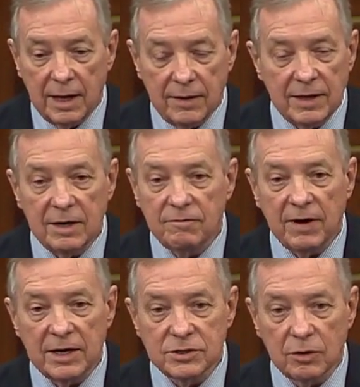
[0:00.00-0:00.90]
and then
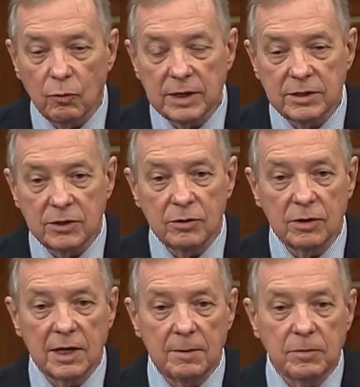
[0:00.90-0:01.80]
advice on what to do to keep